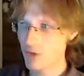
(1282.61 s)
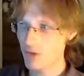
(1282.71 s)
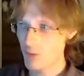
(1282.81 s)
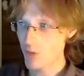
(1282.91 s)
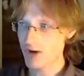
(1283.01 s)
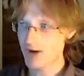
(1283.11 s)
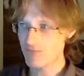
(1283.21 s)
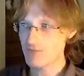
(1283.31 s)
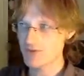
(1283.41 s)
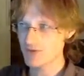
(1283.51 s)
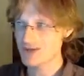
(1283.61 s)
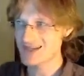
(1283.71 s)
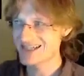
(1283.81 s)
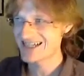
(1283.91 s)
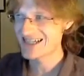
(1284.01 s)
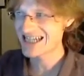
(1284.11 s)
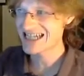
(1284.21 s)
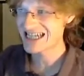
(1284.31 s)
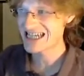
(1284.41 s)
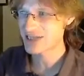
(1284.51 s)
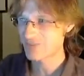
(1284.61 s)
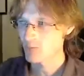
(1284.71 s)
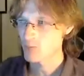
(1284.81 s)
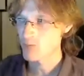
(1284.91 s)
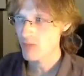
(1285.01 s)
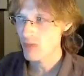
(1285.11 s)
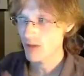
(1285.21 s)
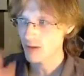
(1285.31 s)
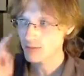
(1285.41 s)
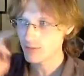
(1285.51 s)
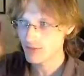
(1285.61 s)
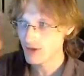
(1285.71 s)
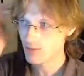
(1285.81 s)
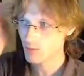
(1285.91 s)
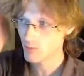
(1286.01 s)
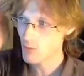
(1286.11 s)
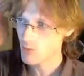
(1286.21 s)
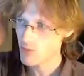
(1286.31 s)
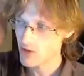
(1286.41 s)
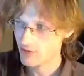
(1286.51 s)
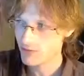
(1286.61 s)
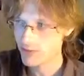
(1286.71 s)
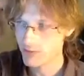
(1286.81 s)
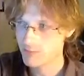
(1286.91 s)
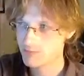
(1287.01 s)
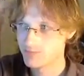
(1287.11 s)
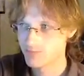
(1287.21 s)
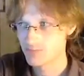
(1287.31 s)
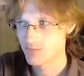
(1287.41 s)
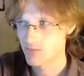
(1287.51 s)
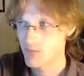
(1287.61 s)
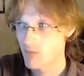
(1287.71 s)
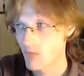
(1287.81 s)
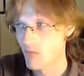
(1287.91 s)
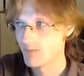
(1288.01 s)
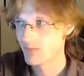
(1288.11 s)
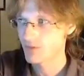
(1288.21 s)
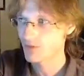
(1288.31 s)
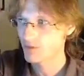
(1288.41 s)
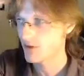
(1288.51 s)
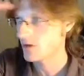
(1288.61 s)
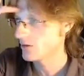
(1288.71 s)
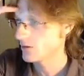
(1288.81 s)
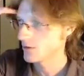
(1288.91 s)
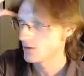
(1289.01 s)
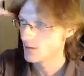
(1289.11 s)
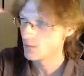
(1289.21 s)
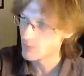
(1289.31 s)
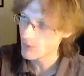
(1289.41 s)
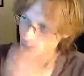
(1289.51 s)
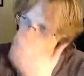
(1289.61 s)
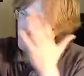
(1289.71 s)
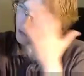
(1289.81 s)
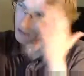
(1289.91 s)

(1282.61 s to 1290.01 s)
all the wine I've been drinking today. I had more wine earlier, since I borrowed